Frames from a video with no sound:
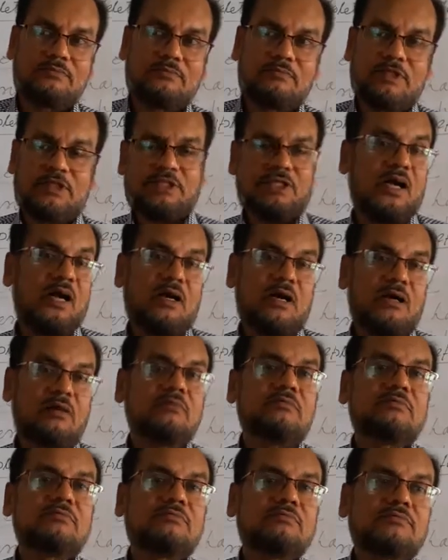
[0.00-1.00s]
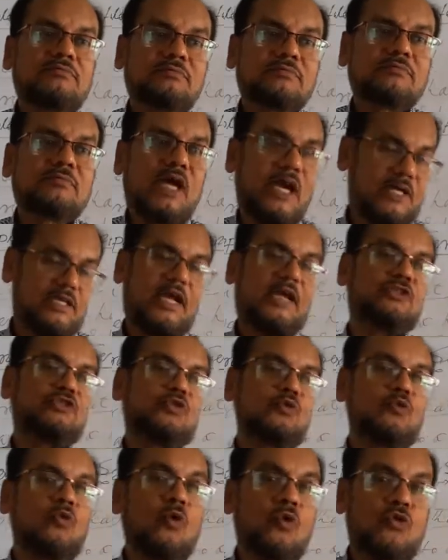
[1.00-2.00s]
But now I like
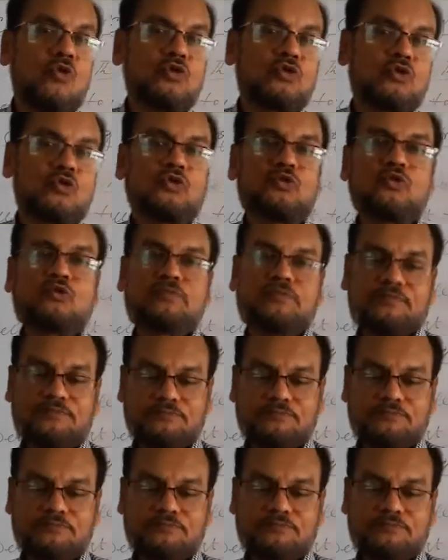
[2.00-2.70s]
to go to